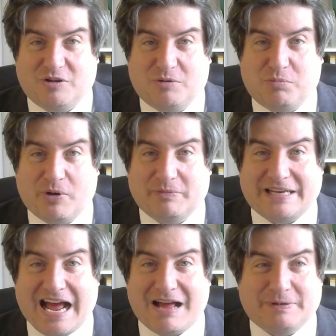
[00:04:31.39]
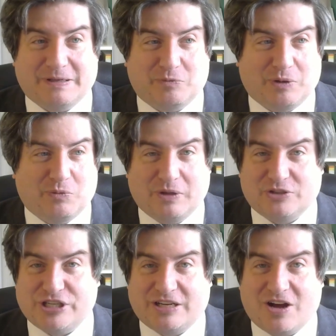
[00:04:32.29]
appointment happen? Will
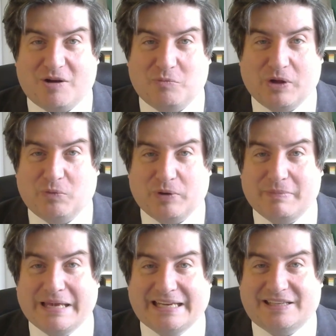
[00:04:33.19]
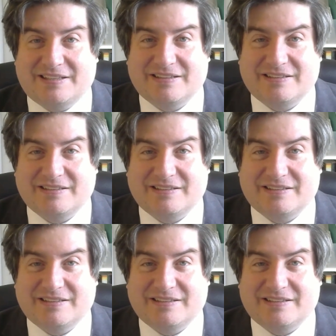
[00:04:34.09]
she come? Will we meet?